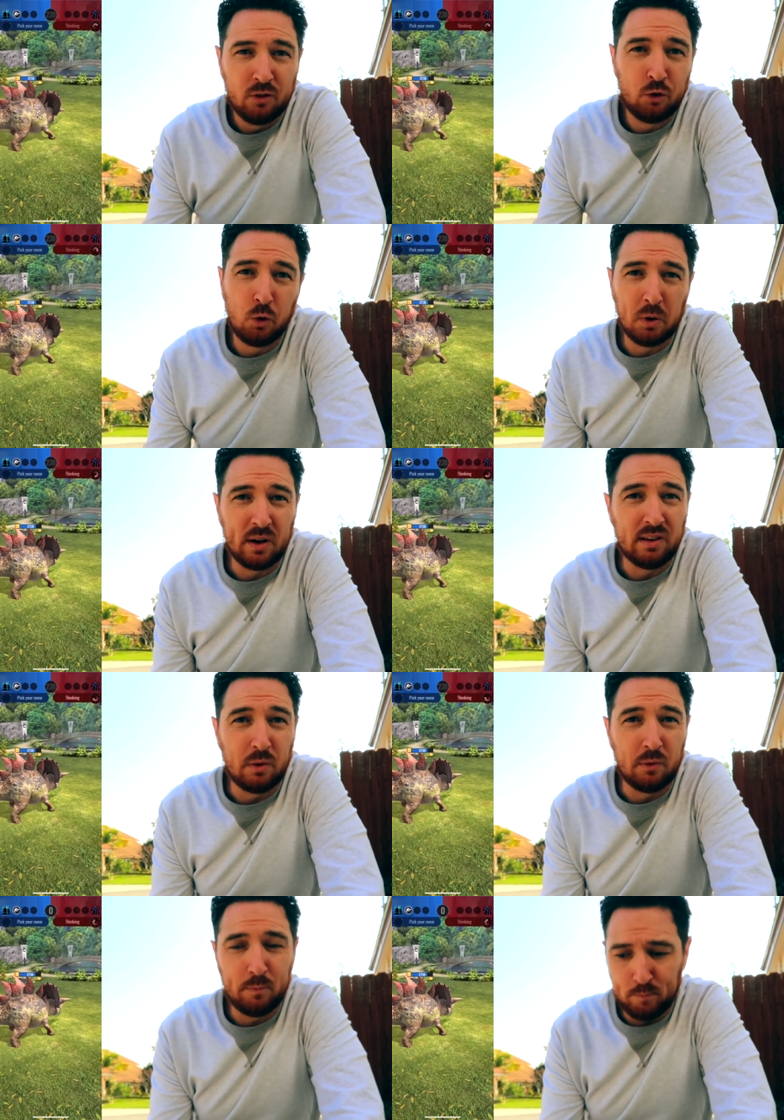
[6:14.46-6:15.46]
Super
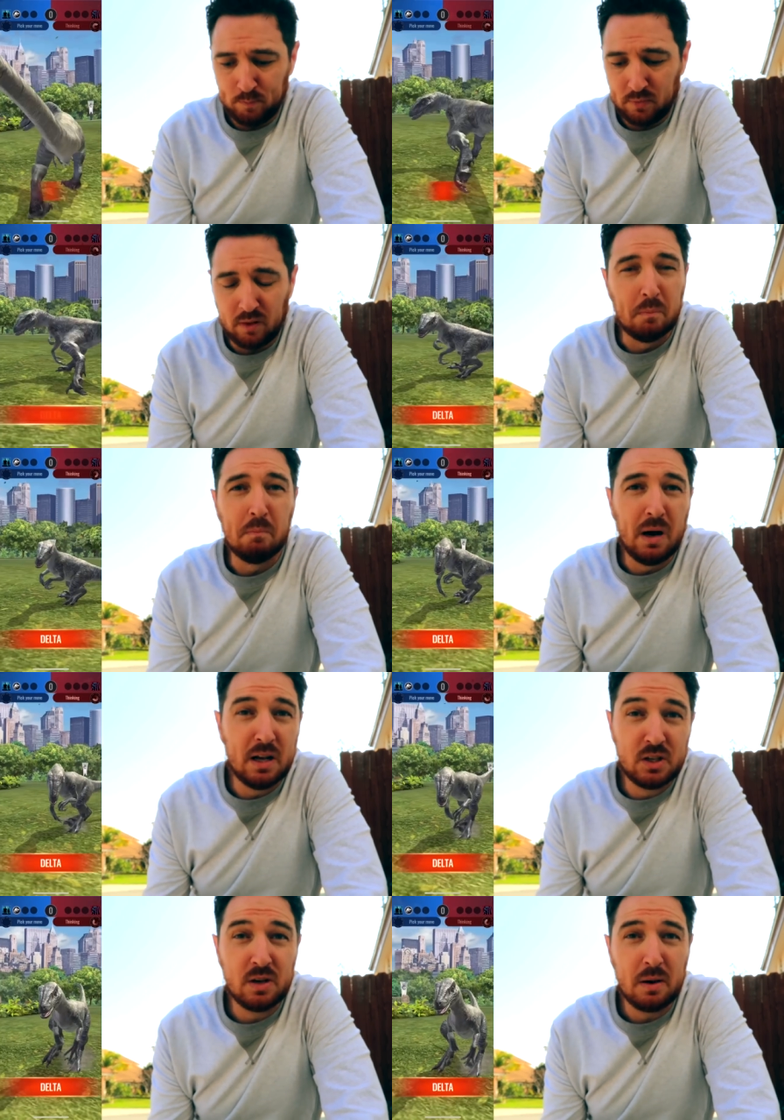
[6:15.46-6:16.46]
easy.
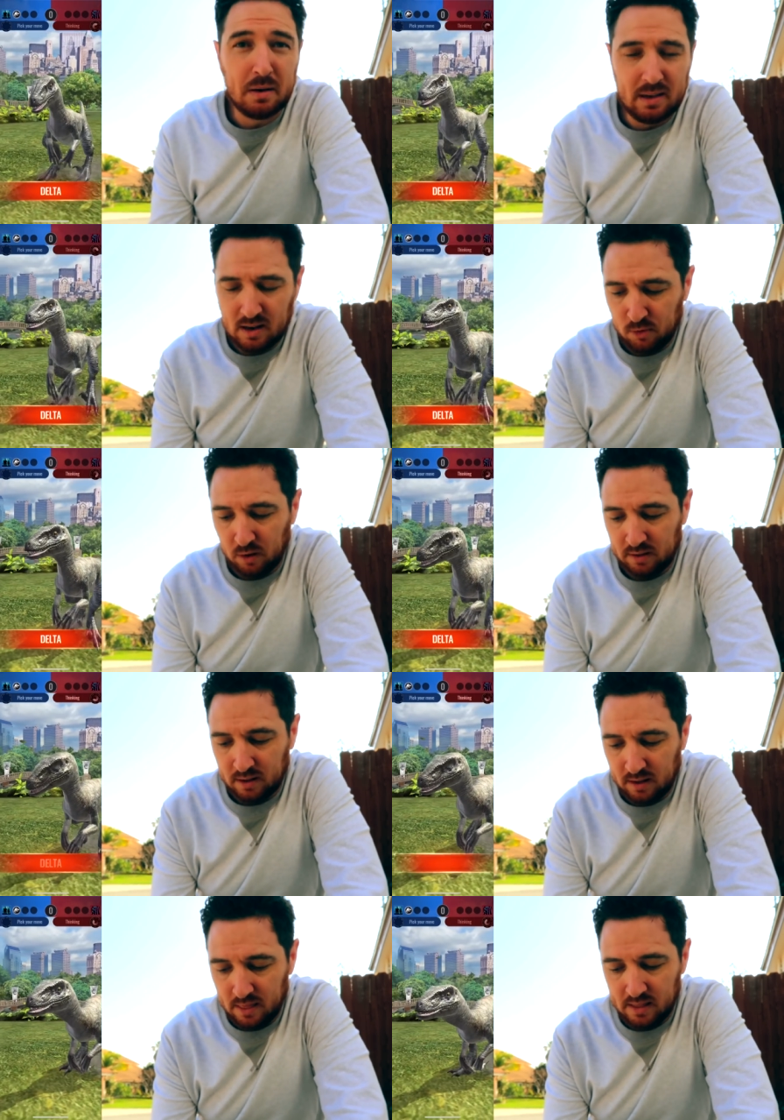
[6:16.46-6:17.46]
Much
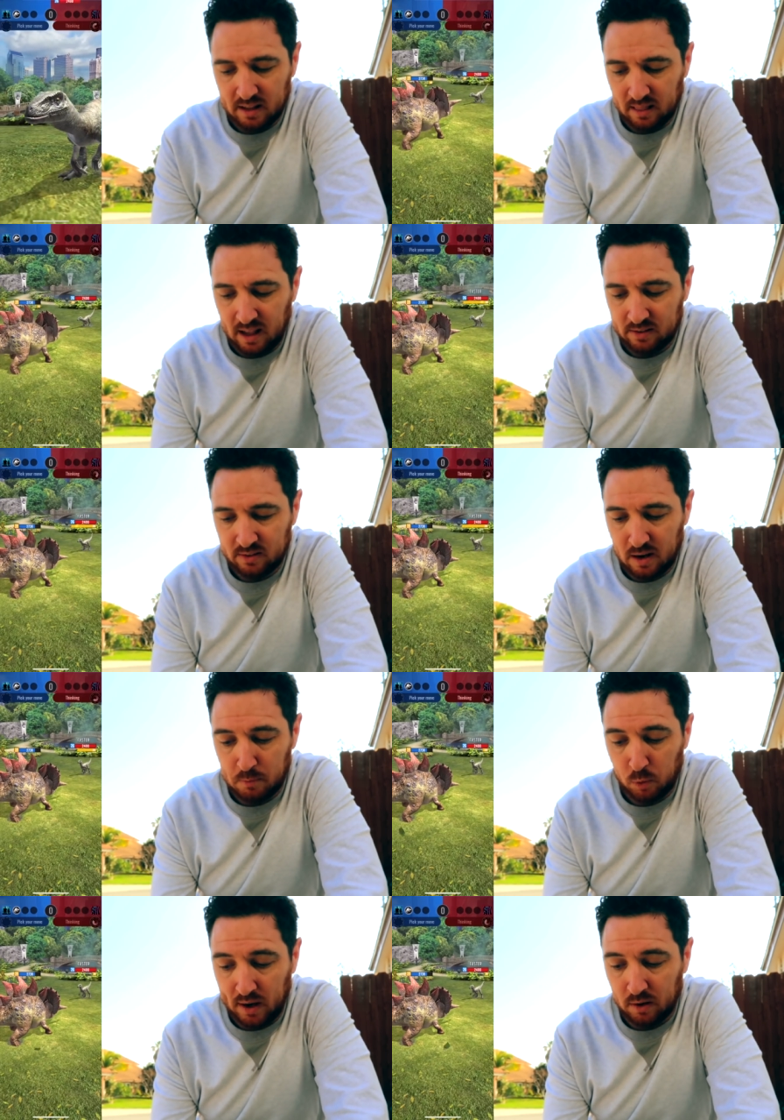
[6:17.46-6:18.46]
different than last
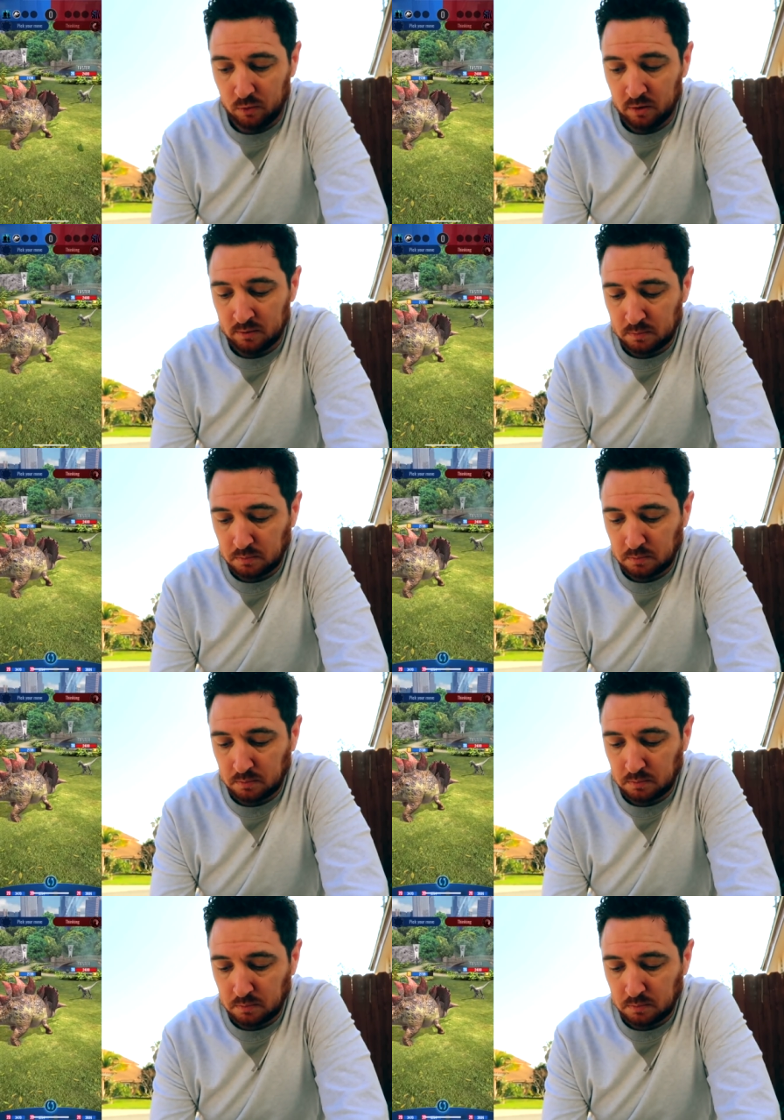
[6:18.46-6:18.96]
time around.